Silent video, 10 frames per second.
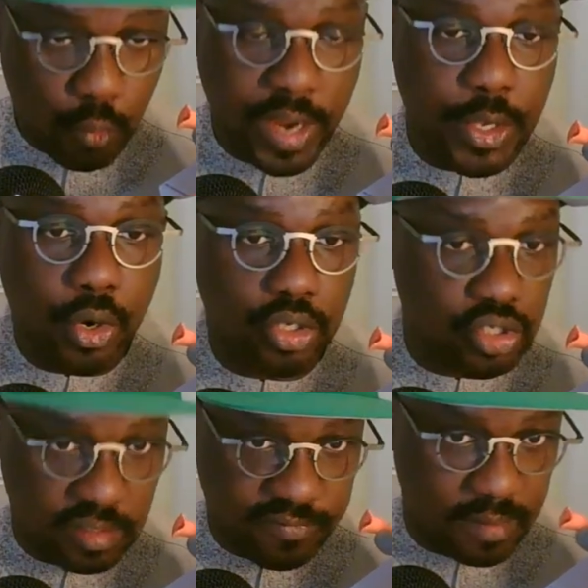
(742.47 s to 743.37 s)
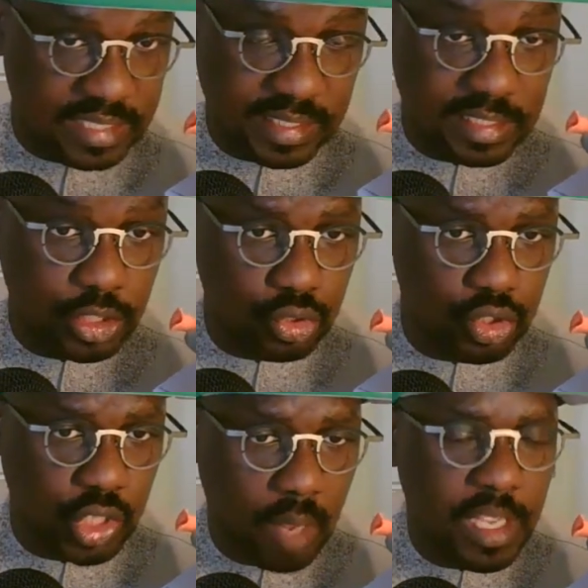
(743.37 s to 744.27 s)
When you go to the pharmaceutical
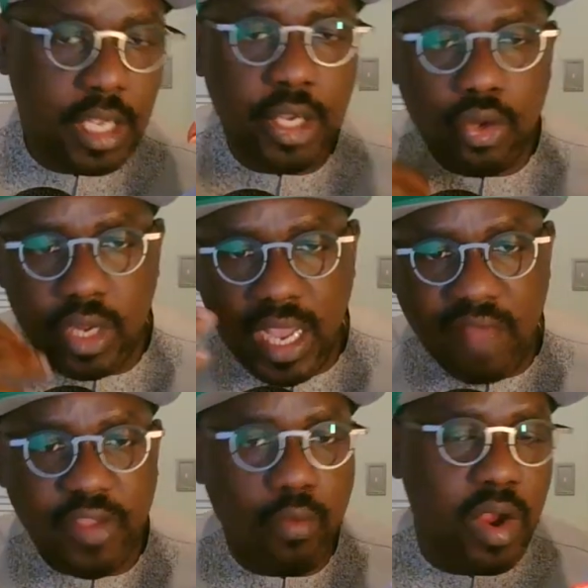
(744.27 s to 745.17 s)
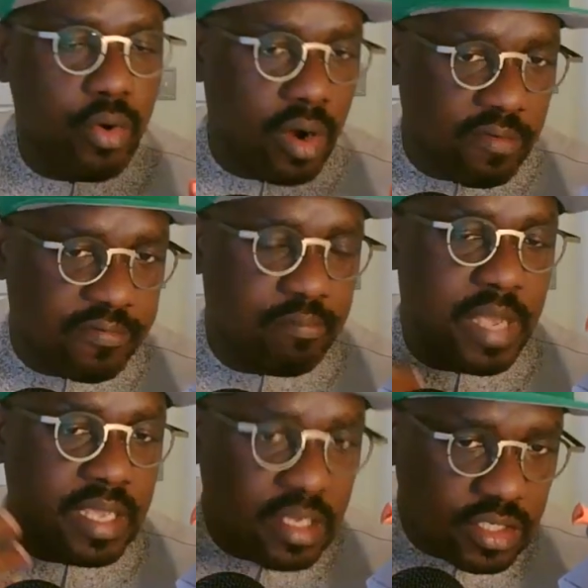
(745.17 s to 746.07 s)
shop, you know, they have a way of
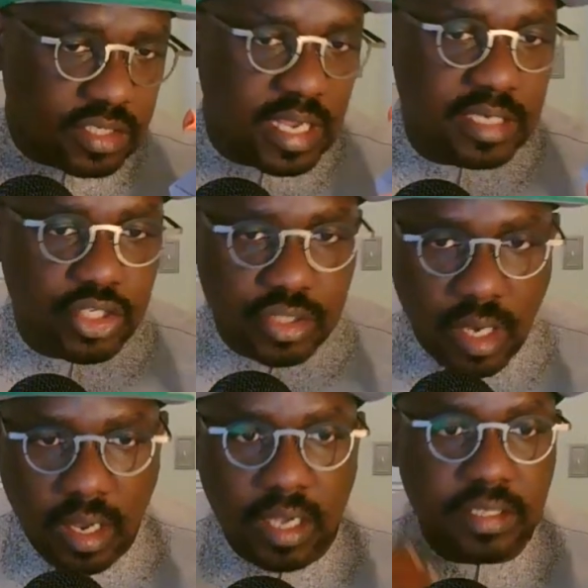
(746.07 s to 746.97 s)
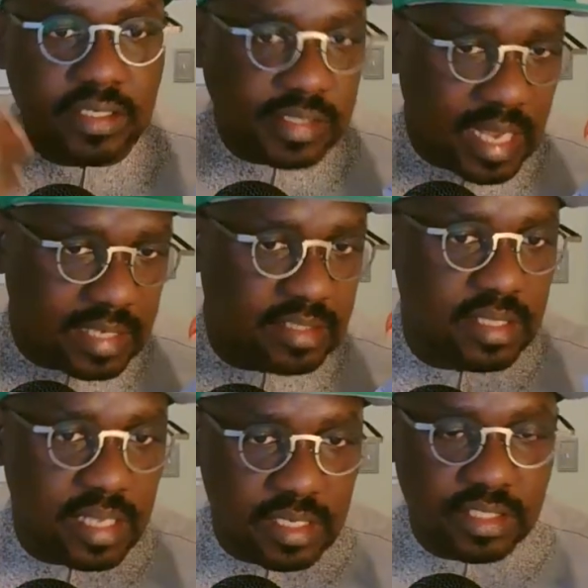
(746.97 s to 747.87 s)
making sex toys, sex
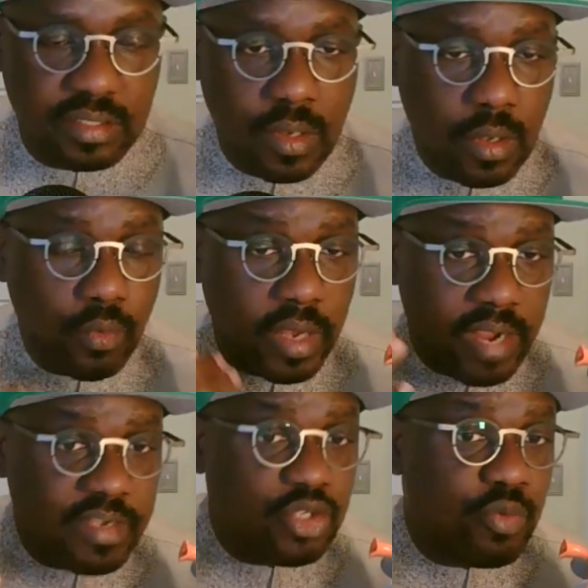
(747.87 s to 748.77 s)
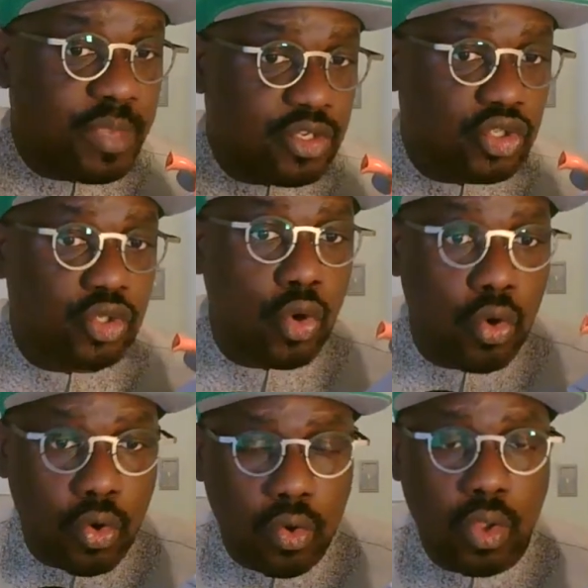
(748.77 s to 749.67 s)
this, whatever to be
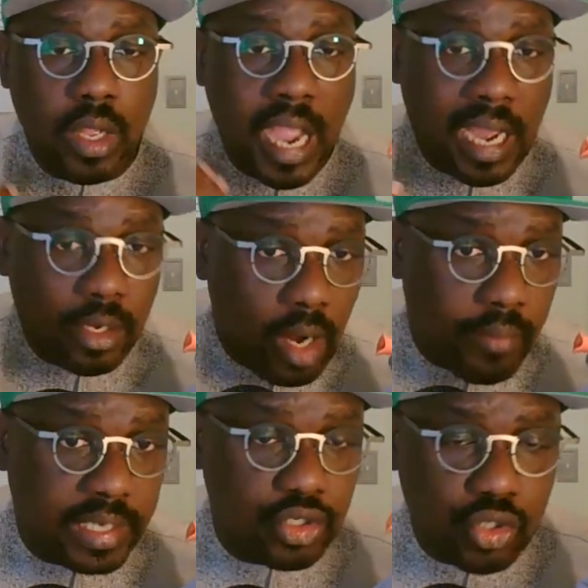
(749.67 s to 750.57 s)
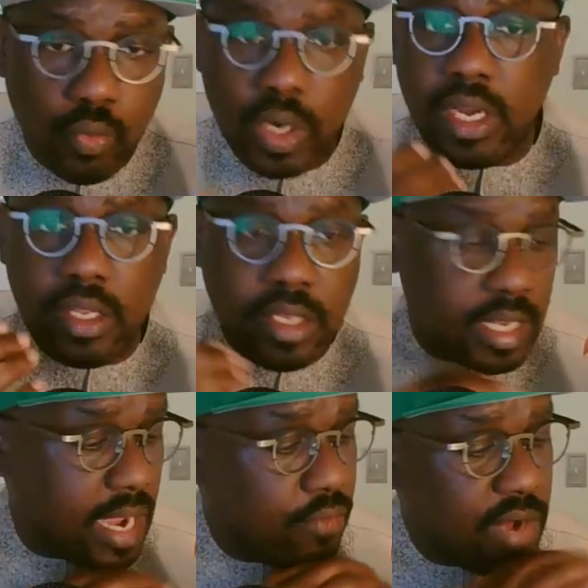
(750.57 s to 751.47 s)
so alluring. So when they, they
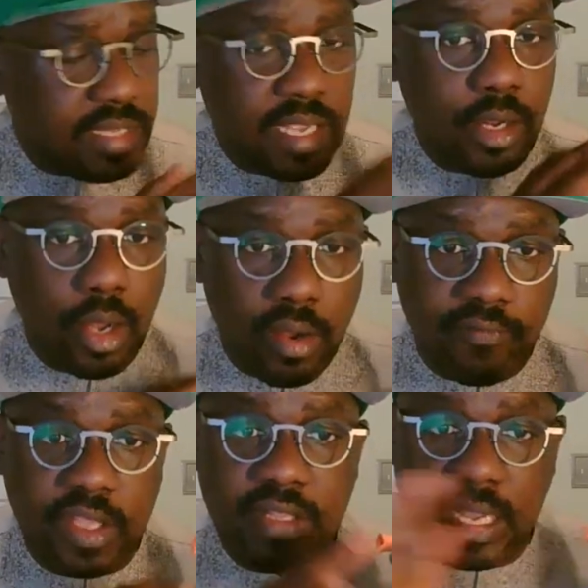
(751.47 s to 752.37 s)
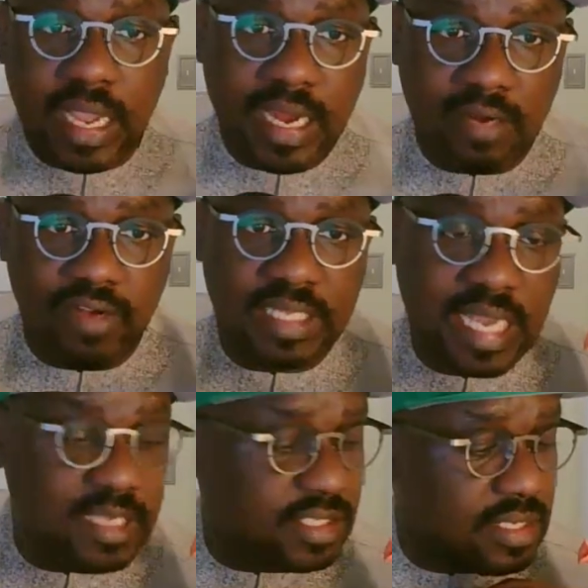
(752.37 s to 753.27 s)
can write a lot of things, they can
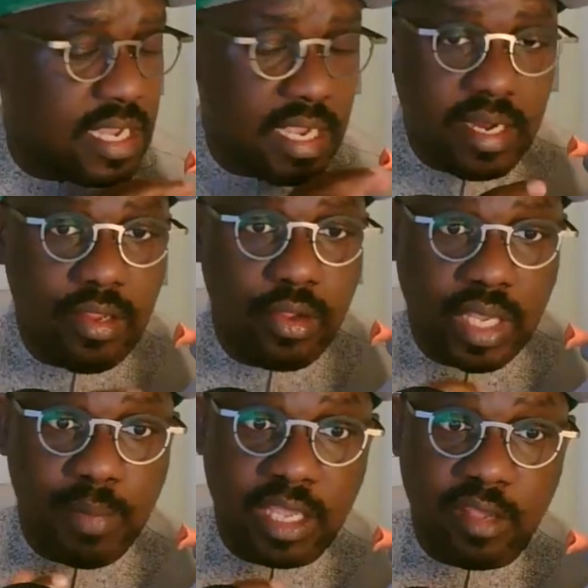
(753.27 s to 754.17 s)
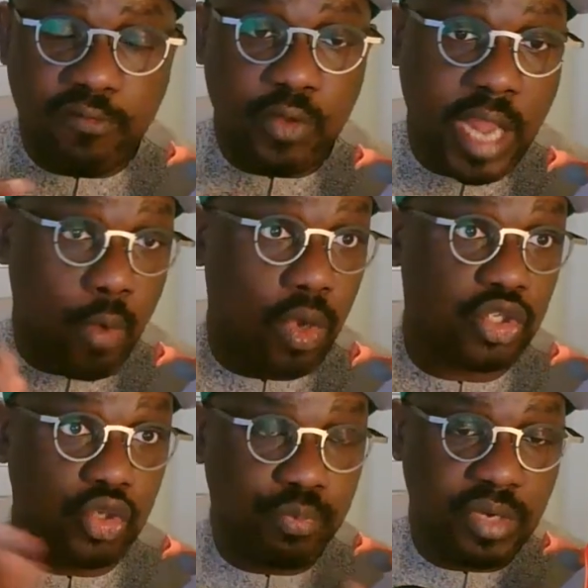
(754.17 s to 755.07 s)
advertise it. You can make it feel like
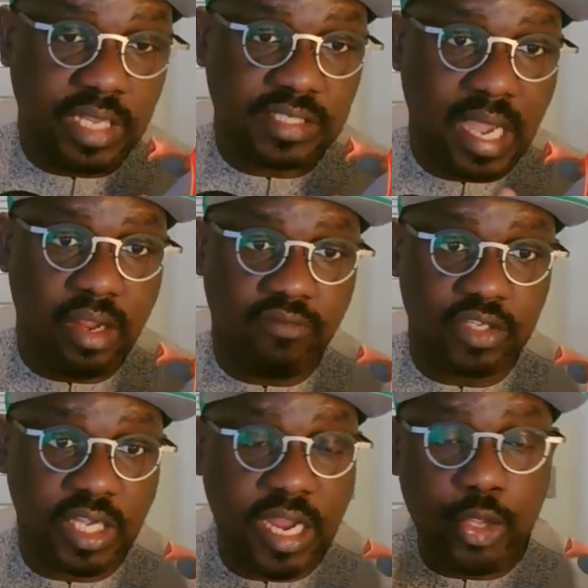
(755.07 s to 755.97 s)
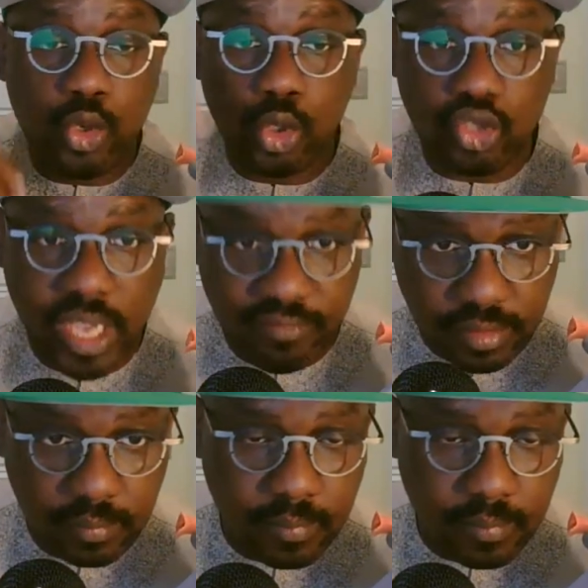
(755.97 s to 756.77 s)
once you put it inside your vagina, you go to heaven.